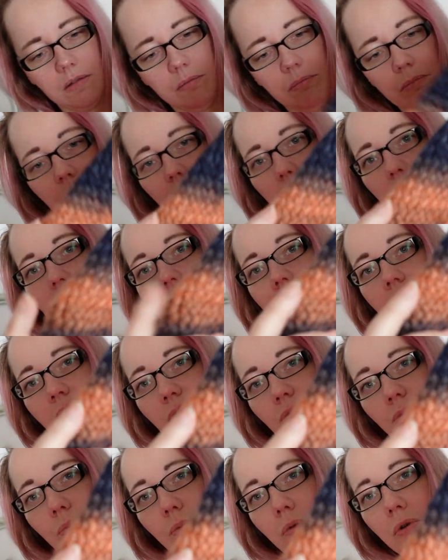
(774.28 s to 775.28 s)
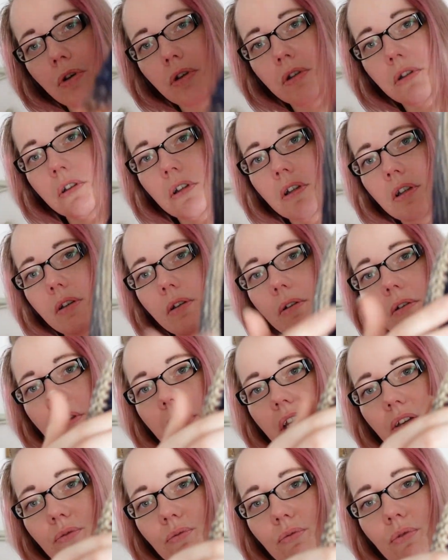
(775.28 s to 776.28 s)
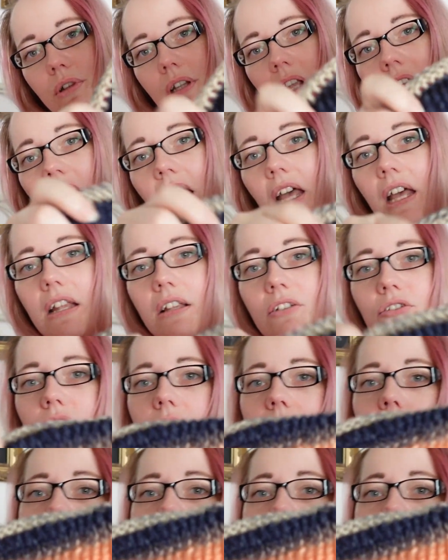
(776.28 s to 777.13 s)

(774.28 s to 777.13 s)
maybe this one or this one, and at some